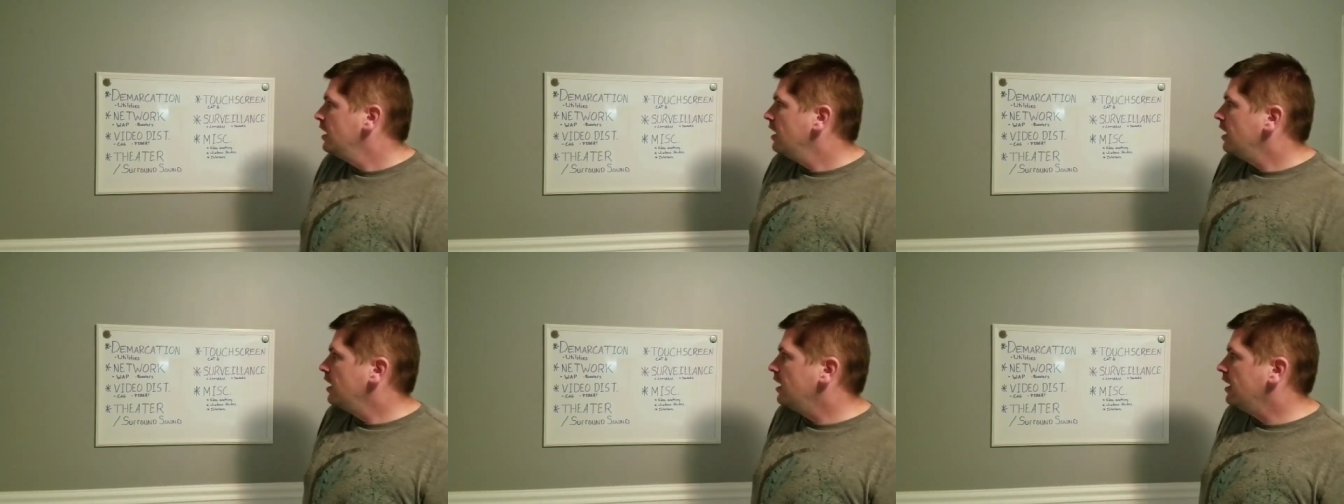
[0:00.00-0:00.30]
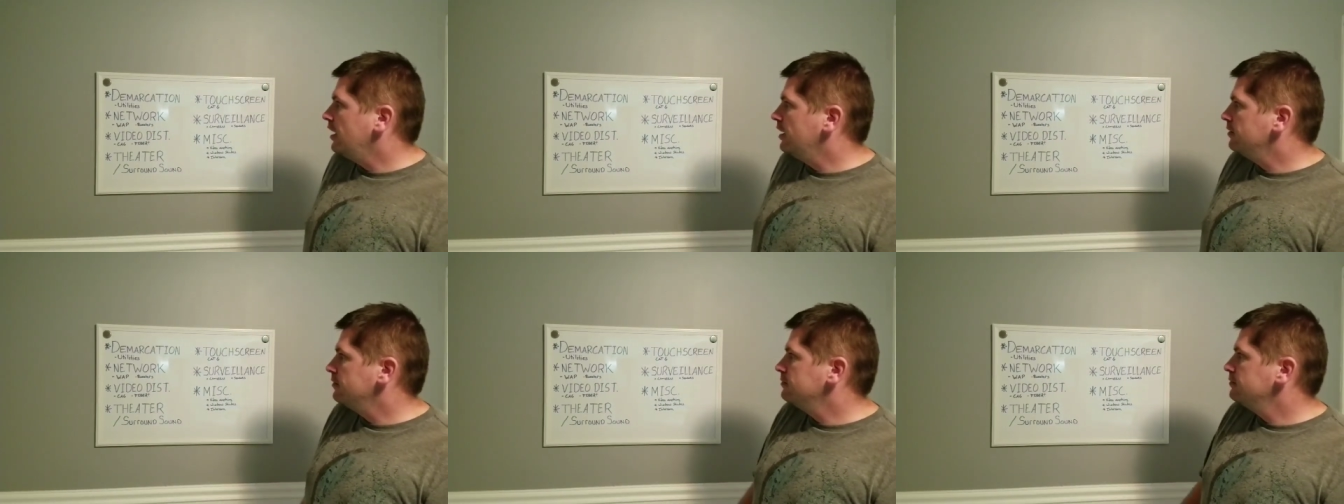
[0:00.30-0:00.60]

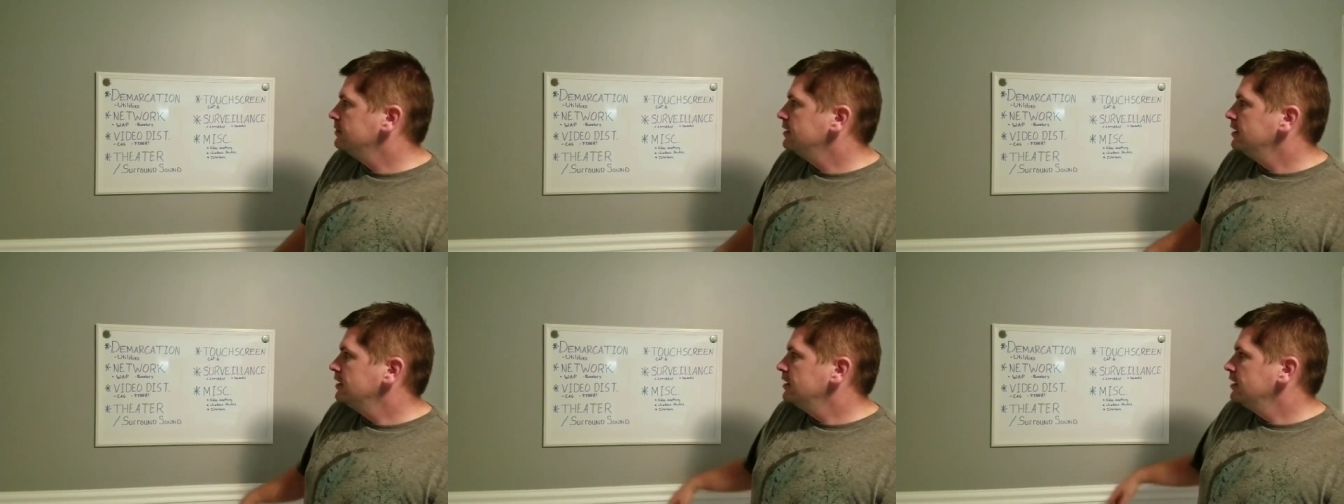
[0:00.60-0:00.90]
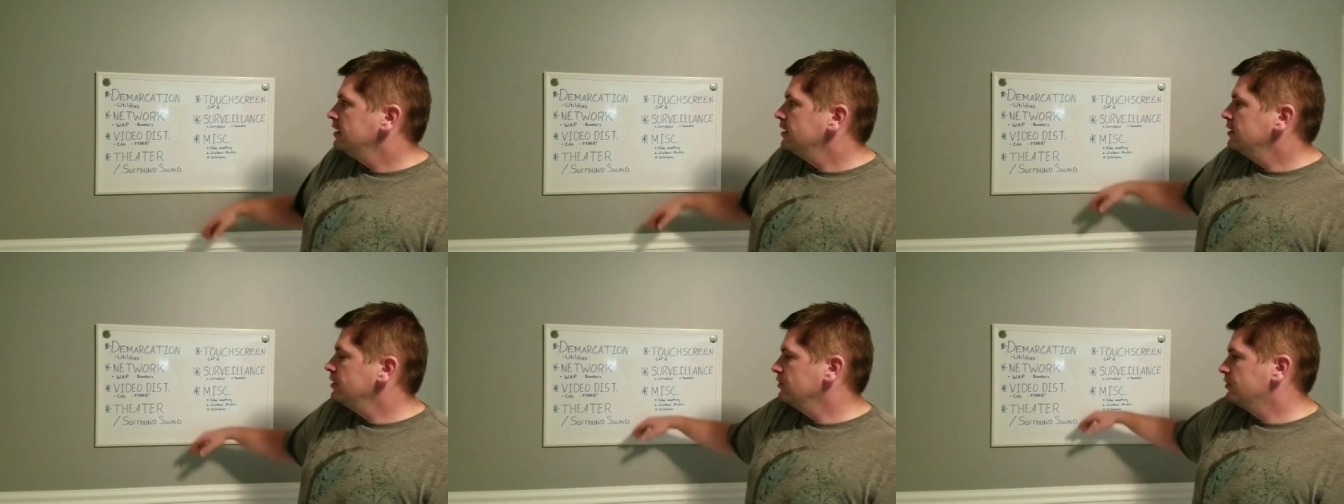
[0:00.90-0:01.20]
Um,
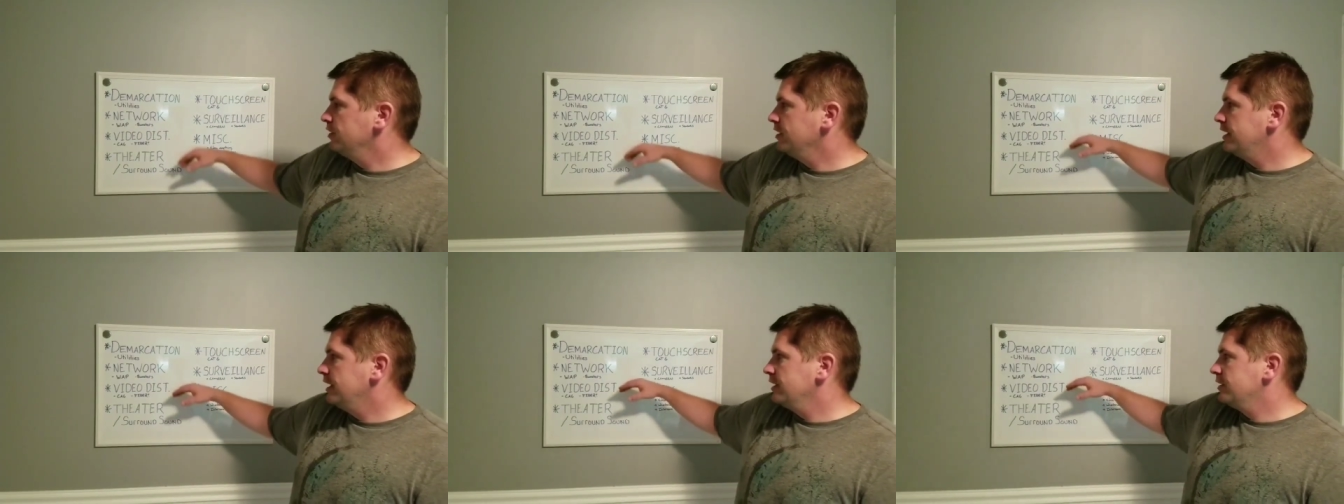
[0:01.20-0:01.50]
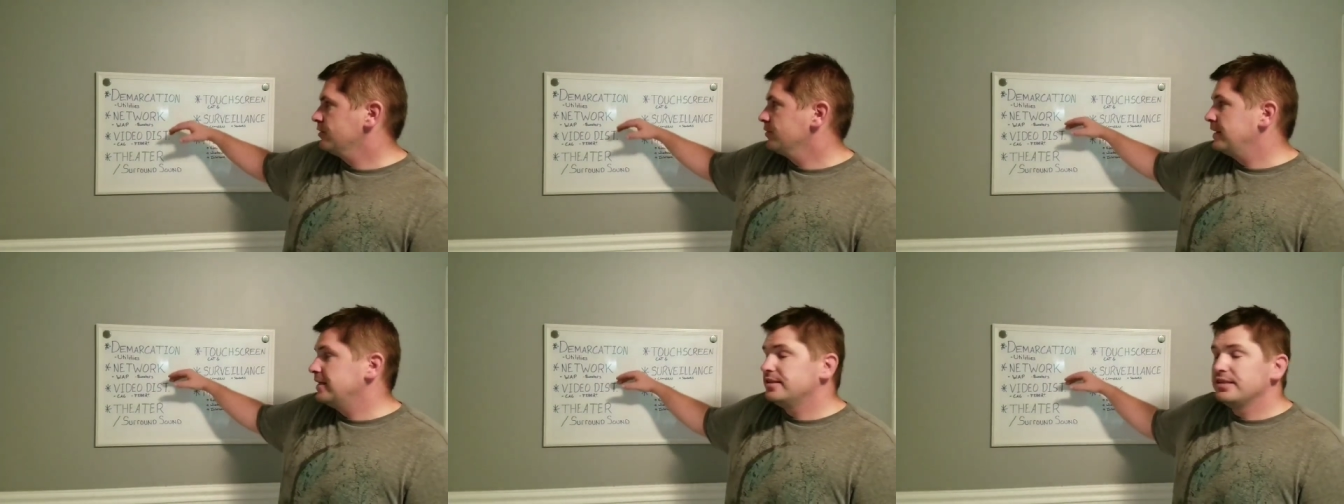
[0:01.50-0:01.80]
you can
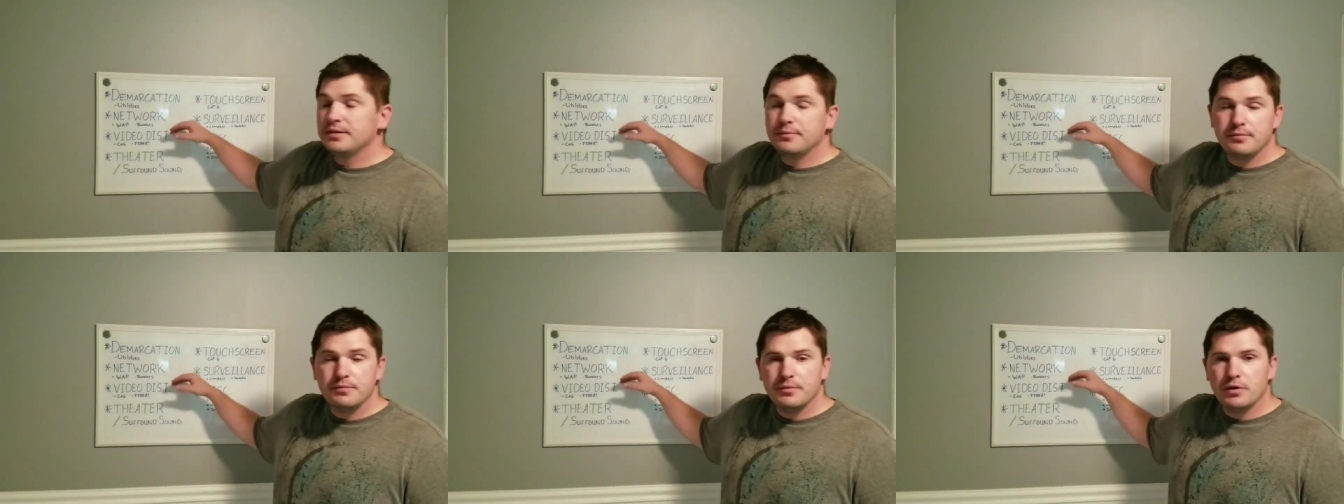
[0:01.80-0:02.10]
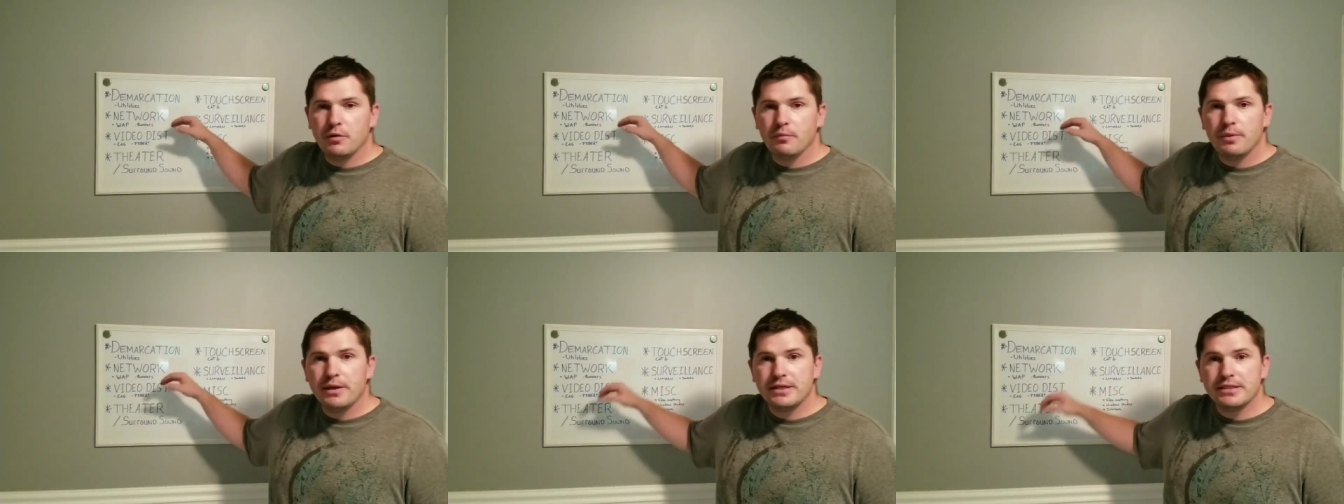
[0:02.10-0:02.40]
get crazy, you
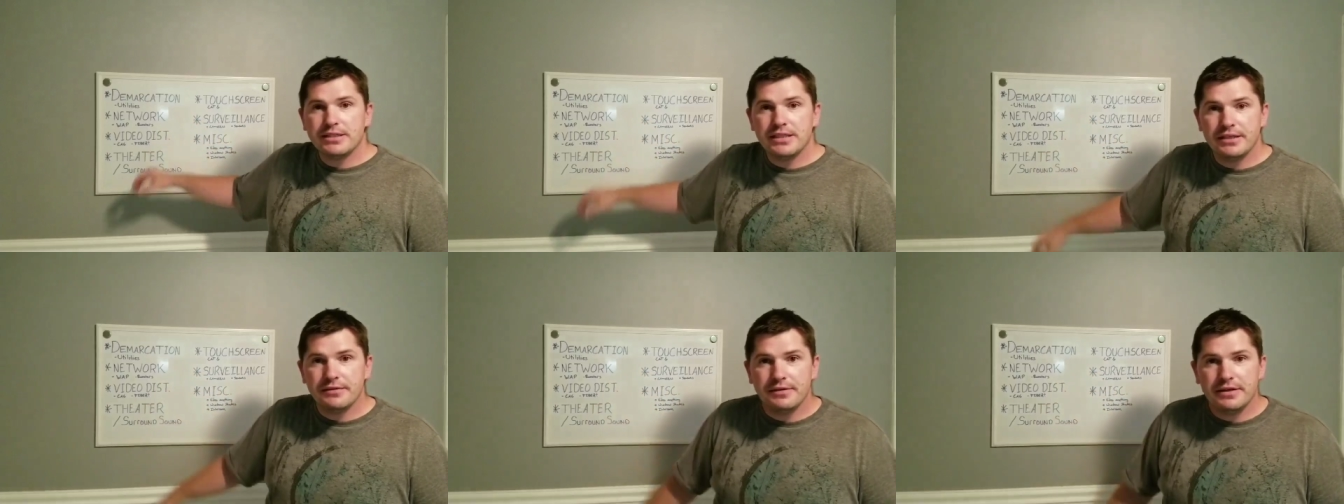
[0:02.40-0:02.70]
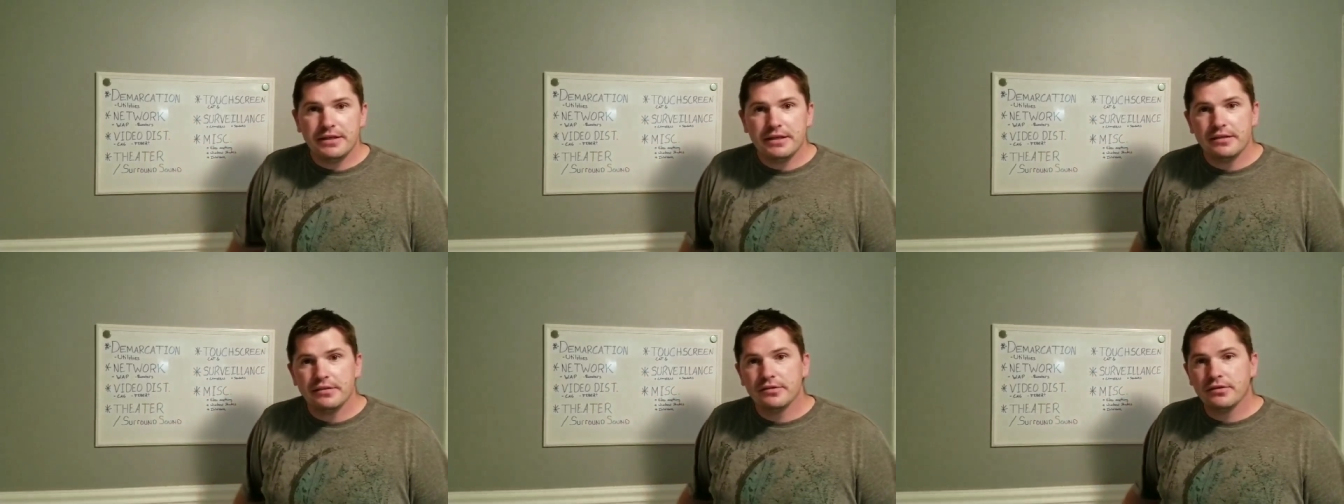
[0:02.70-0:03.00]
know, big
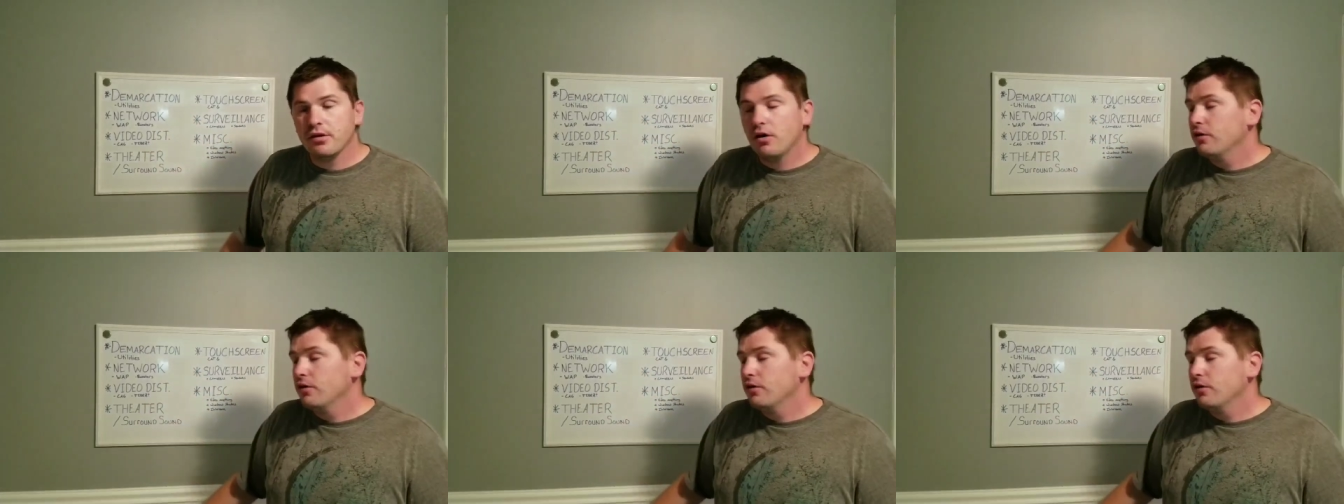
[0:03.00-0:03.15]
TVs.